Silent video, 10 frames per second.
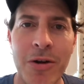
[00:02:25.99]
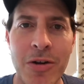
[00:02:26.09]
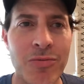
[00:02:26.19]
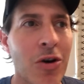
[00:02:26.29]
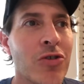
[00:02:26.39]

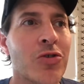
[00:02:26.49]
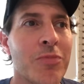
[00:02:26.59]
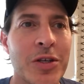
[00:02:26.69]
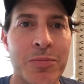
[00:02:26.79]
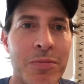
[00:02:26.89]
Mary Roach
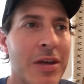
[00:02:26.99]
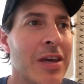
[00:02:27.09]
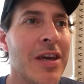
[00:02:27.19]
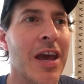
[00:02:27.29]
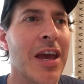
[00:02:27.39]
must
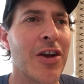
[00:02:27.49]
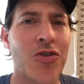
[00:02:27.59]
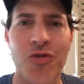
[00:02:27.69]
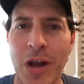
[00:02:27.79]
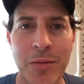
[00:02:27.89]
be
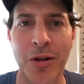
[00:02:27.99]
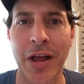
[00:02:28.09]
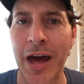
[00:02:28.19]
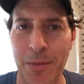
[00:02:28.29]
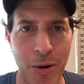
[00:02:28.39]

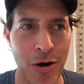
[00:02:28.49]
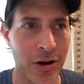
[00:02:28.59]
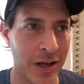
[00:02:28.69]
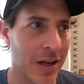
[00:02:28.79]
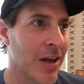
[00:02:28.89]
incredible at a
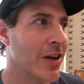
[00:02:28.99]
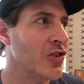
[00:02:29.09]
party.